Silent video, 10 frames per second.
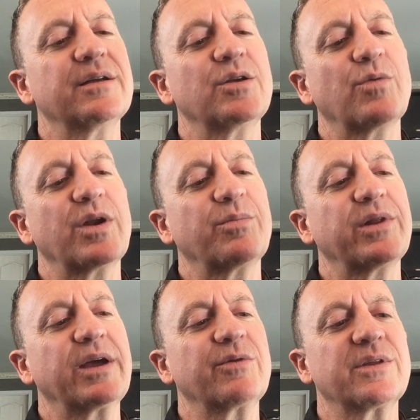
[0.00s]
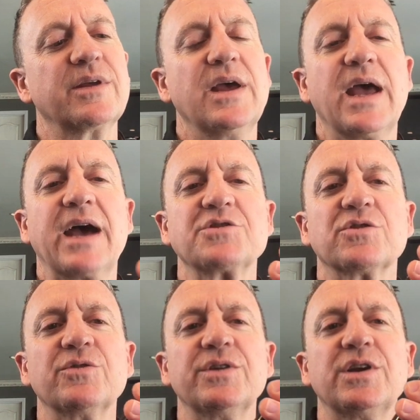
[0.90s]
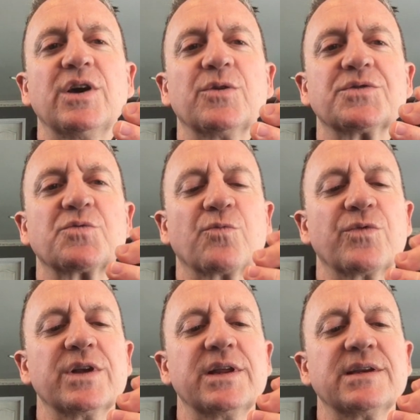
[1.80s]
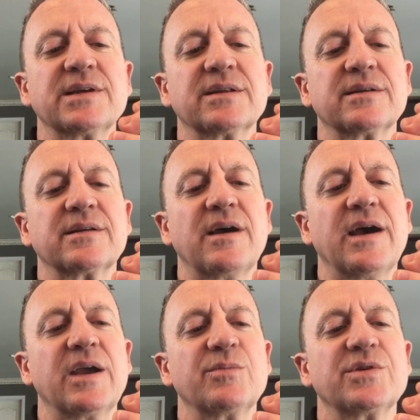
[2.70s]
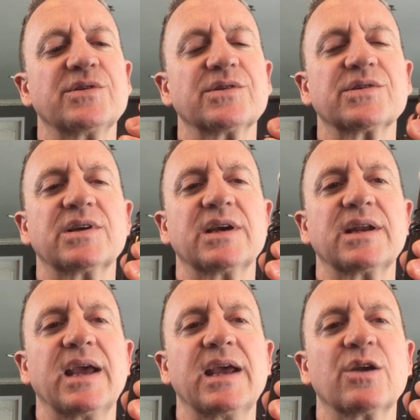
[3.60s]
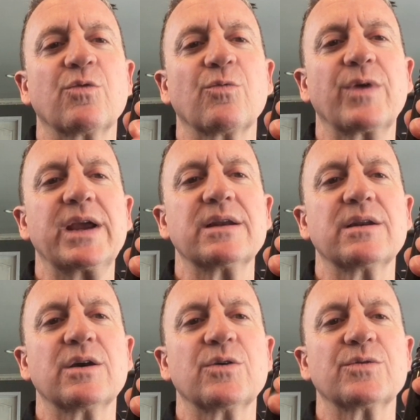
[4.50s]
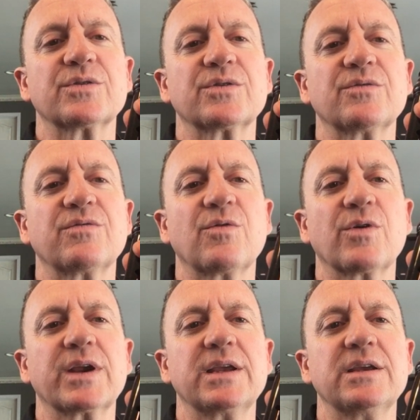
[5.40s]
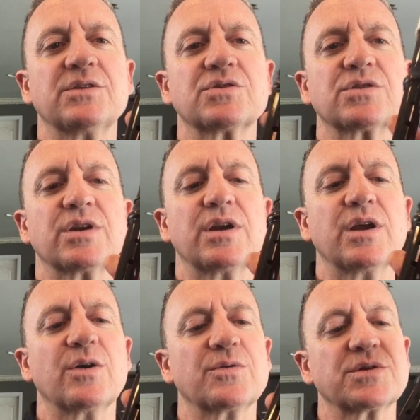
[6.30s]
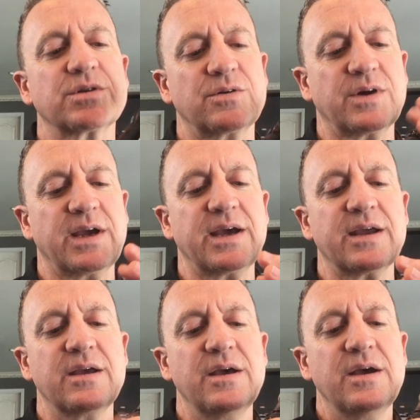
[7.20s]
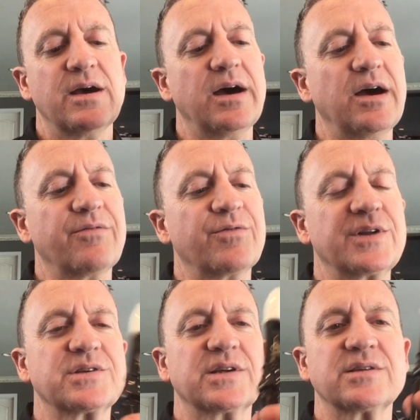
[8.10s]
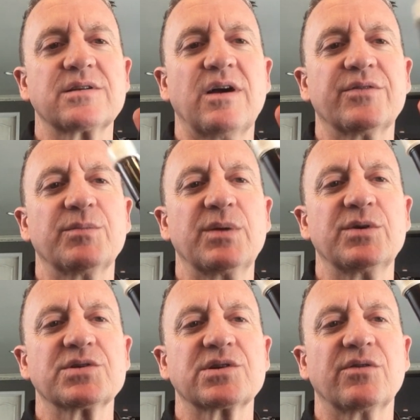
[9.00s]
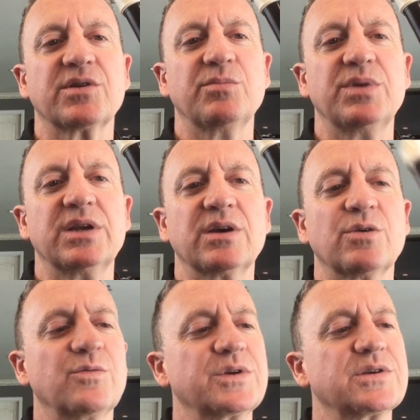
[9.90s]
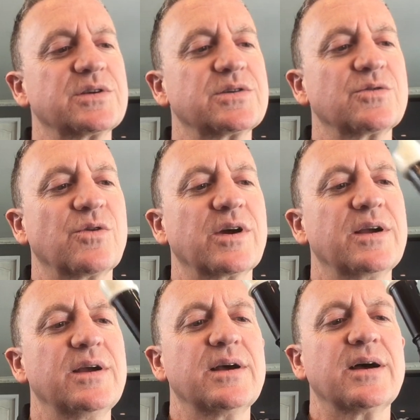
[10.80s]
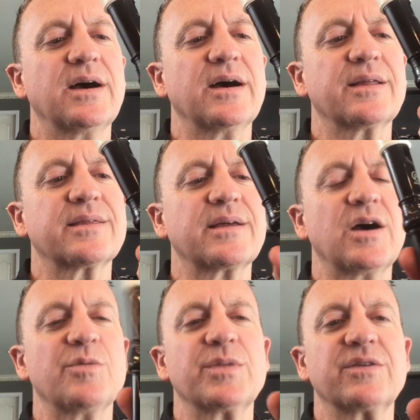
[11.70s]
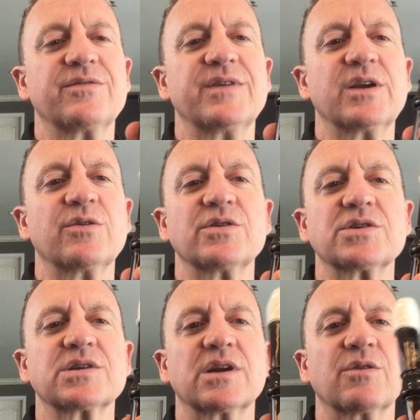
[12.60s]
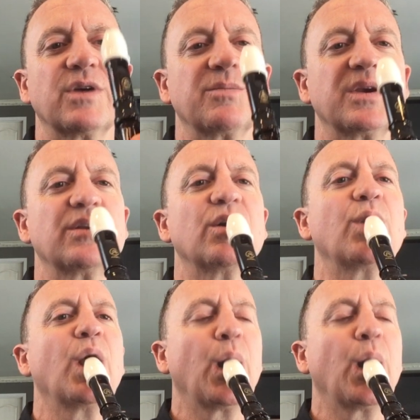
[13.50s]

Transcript: you want to play with. As you learn the notes, really take the time to just get a great note for each note, okay? For instance, often maybe you start with the B note, which is your thumb and finger, and just get a great B note.